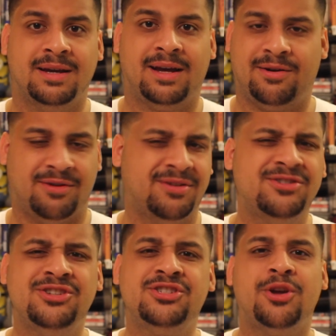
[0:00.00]
I don't know,
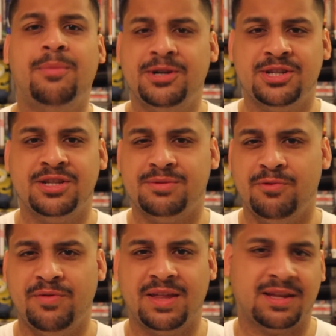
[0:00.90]
there's just so much in this
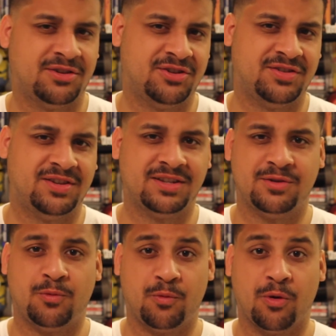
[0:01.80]
movie that just
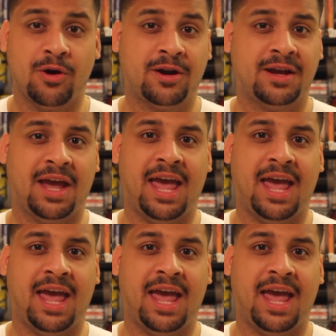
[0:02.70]
doesn't work,